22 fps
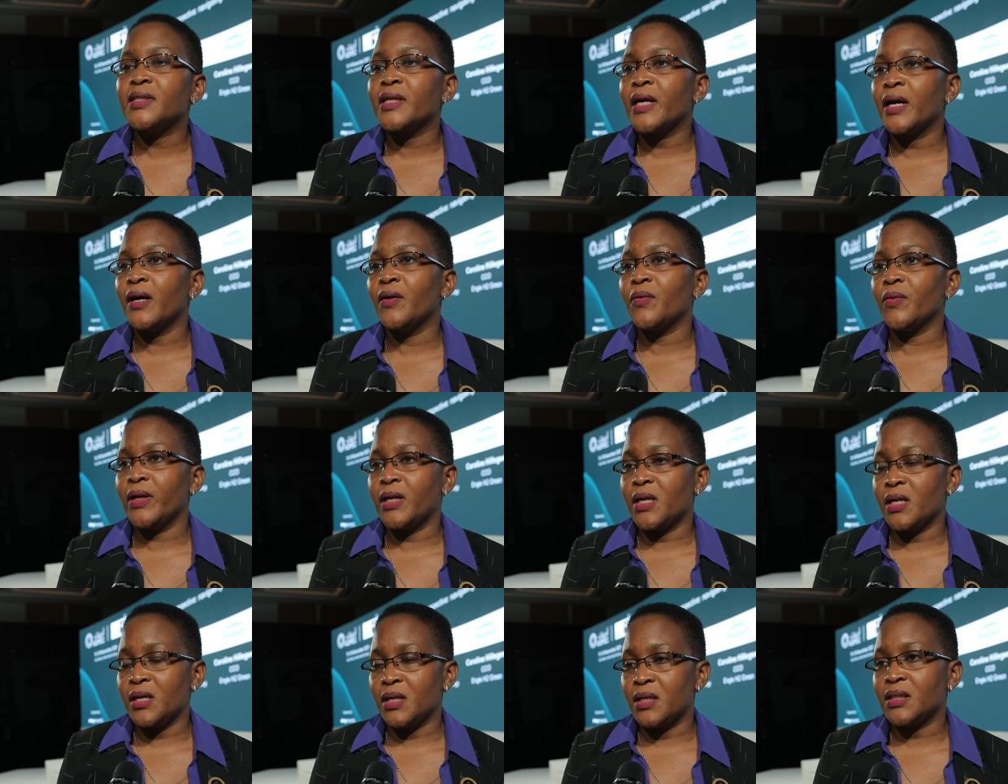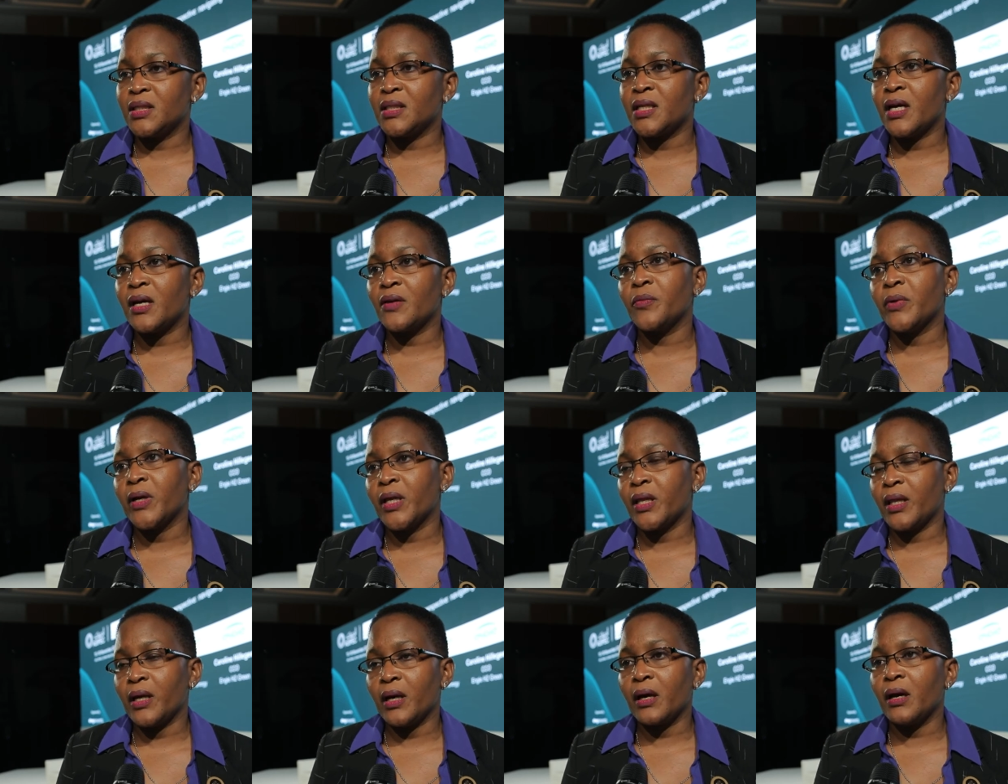down and understand
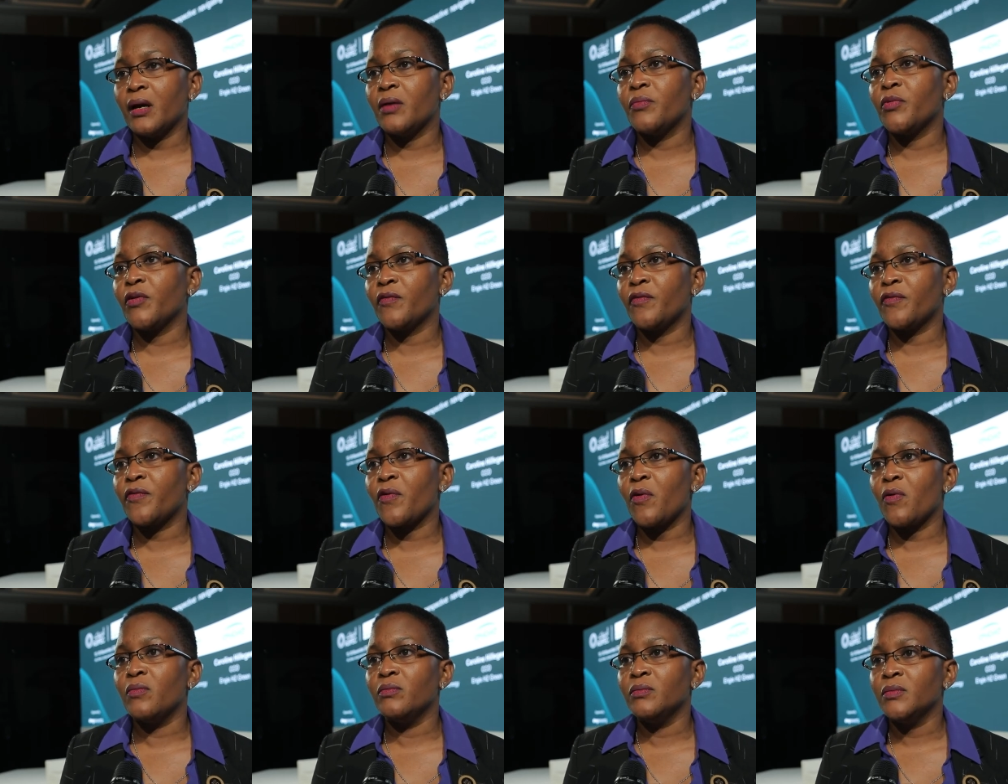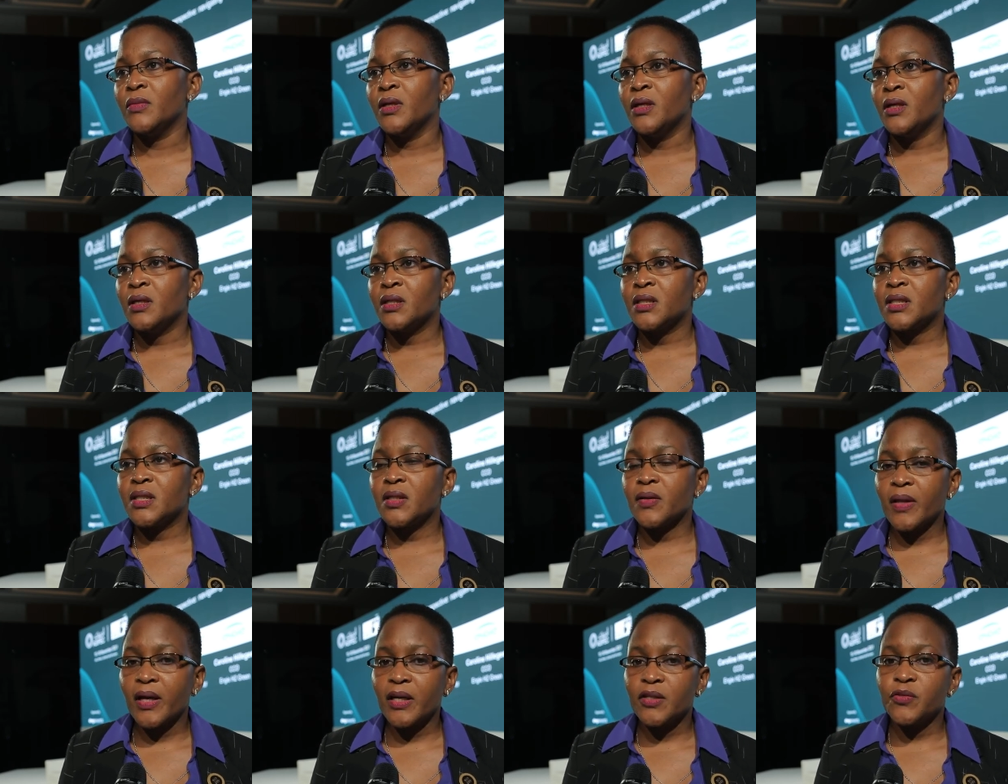where they're coming from
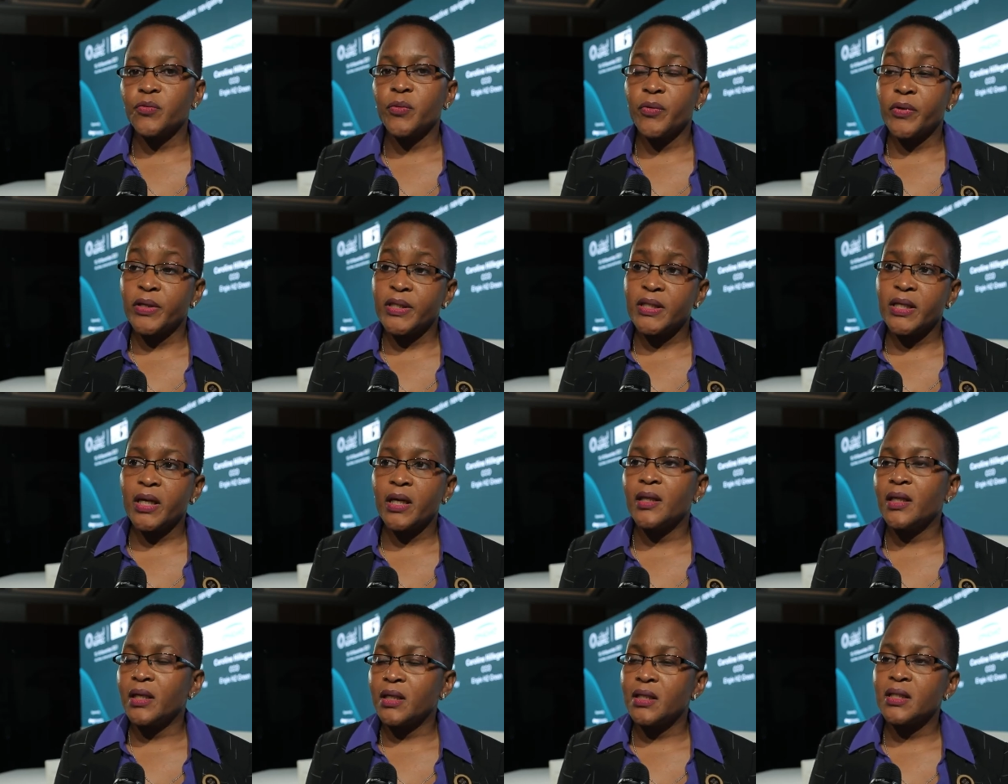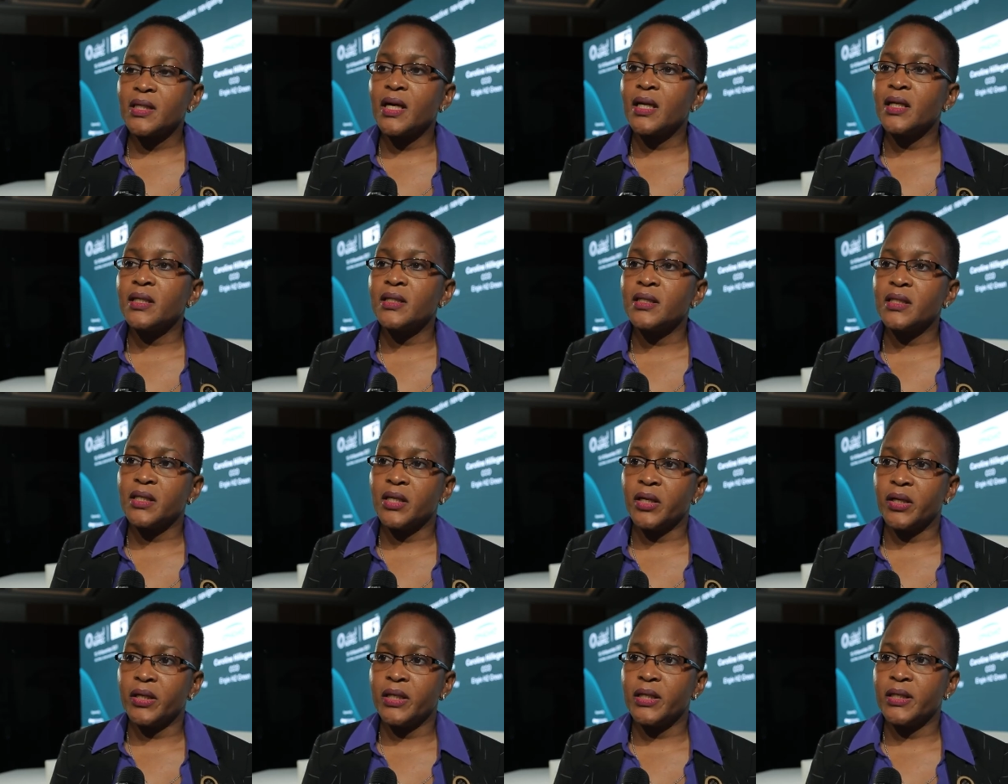so that we retain that talent
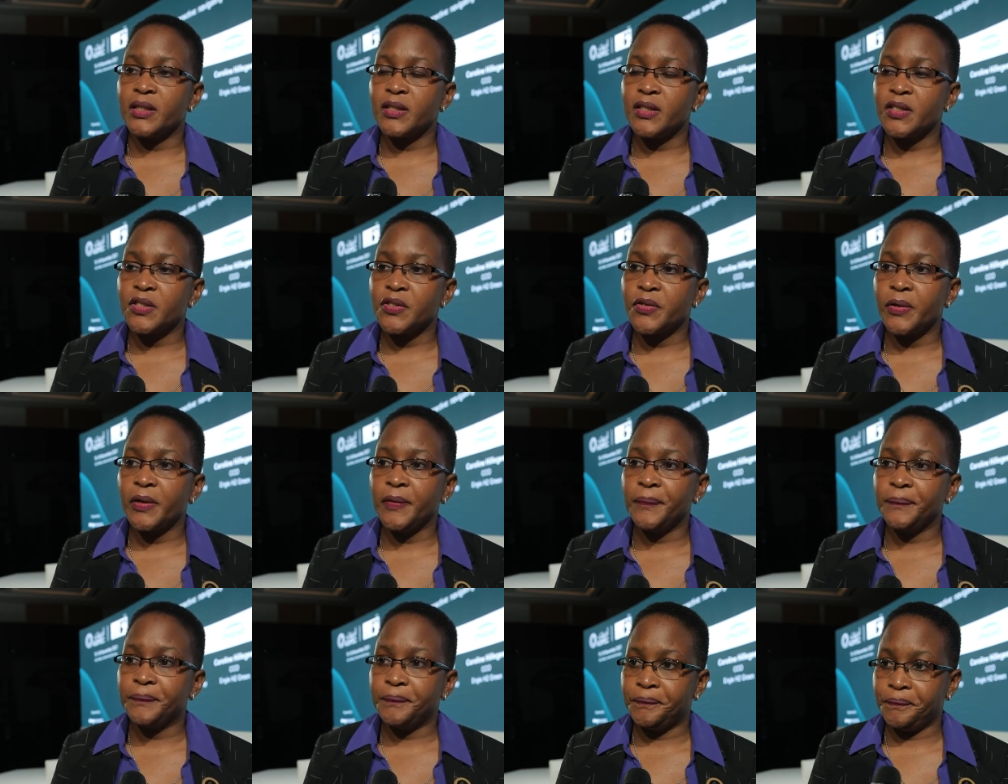in our industry.